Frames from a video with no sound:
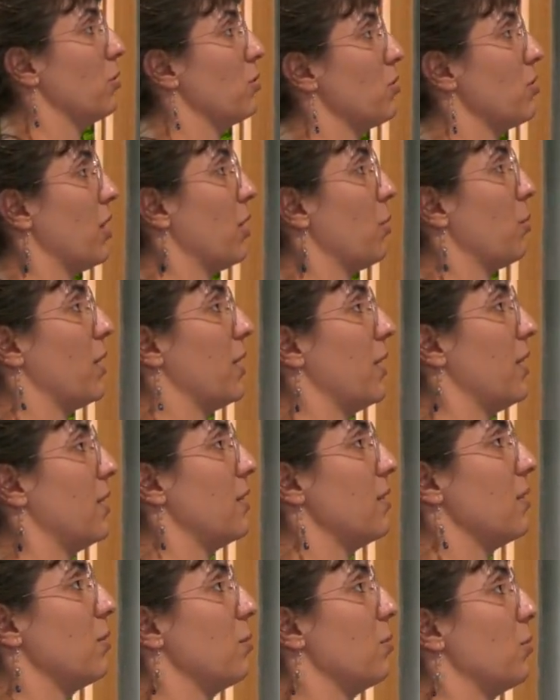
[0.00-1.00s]
say what it
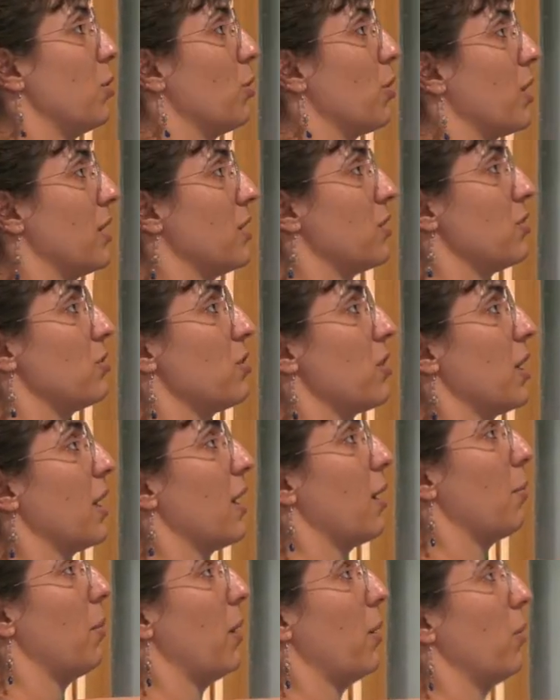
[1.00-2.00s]
is, you can just think
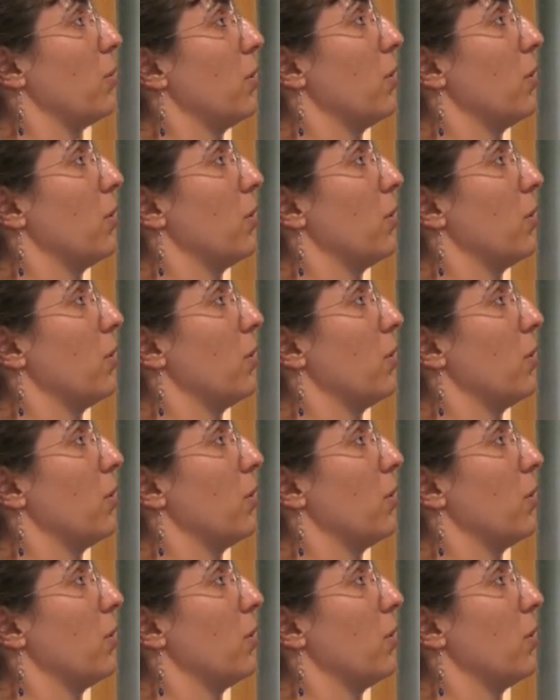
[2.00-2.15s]
about